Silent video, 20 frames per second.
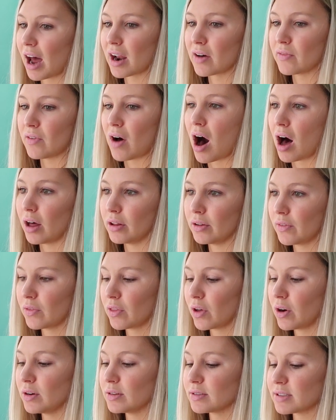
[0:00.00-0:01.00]
out of
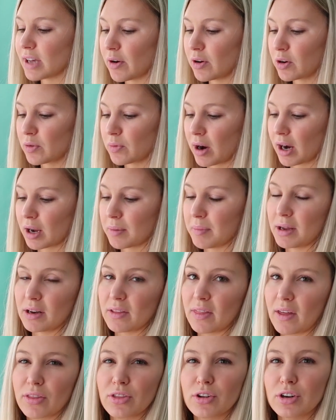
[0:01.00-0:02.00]
all of those, I would
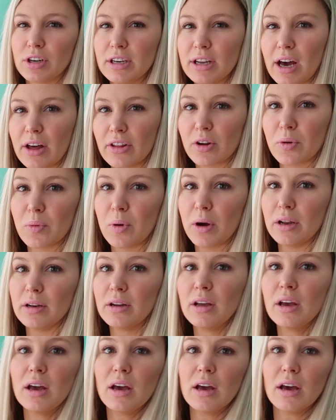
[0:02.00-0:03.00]
recommend that $30
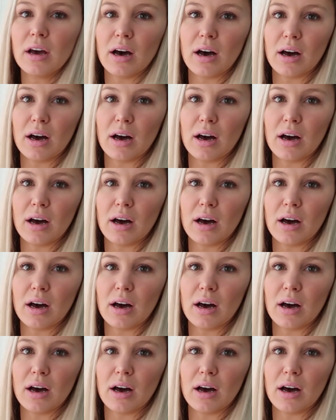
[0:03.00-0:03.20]
one.